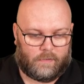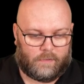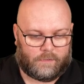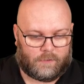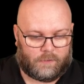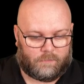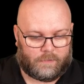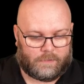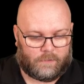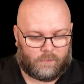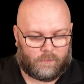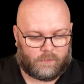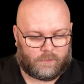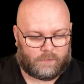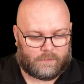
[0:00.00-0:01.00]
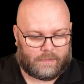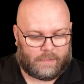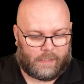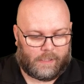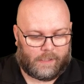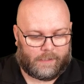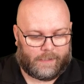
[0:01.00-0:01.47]
So we also
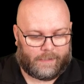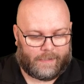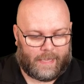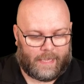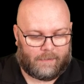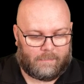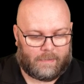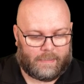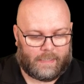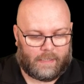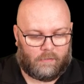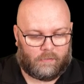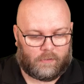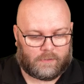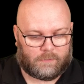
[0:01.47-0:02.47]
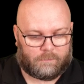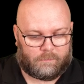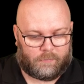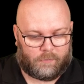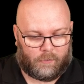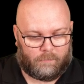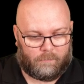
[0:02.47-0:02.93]
see here that admin down is
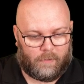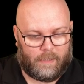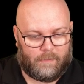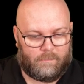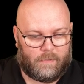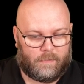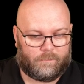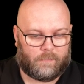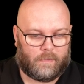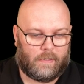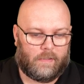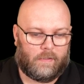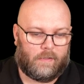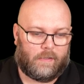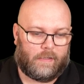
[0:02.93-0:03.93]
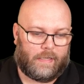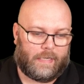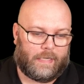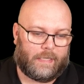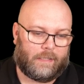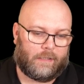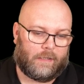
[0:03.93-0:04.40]
problem,
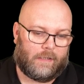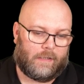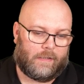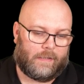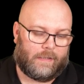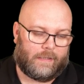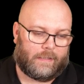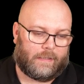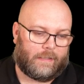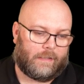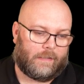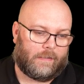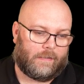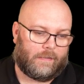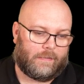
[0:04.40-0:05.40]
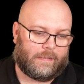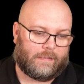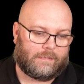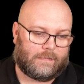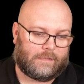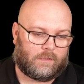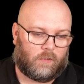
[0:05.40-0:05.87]
and
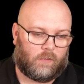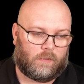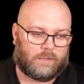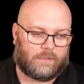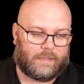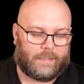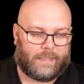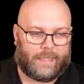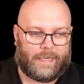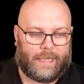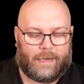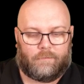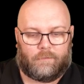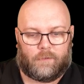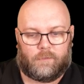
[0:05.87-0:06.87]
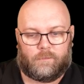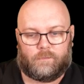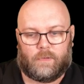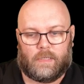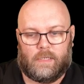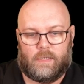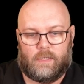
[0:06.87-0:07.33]
this is causing an error.
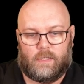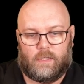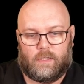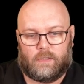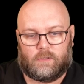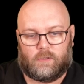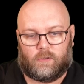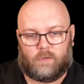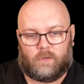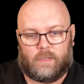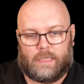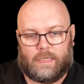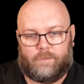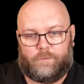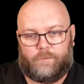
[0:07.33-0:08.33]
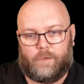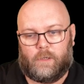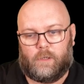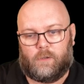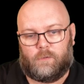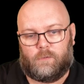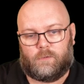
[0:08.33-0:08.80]
So if we
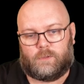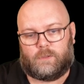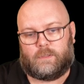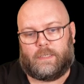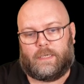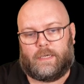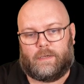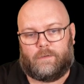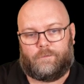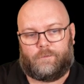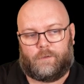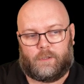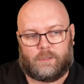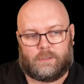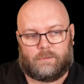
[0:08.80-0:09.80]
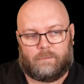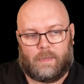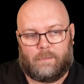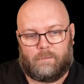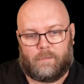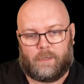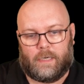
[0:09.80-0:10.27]
lose the first
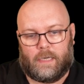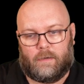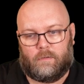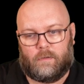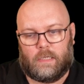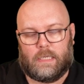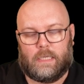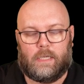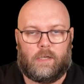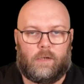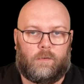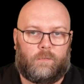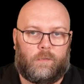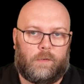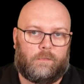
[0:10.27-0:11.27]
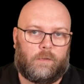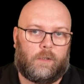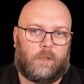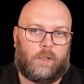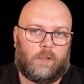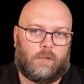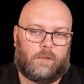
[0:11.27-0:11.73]
member now, we will
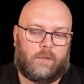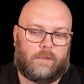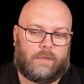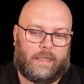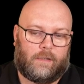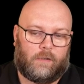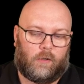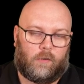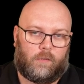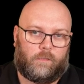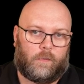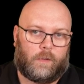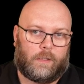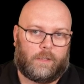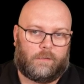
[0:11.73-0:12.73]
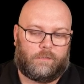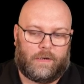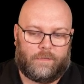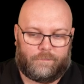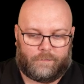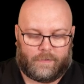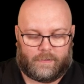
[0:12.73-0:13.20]
not take over the
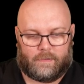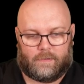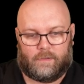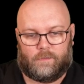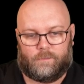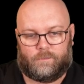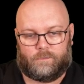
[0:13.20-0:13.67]
traffic.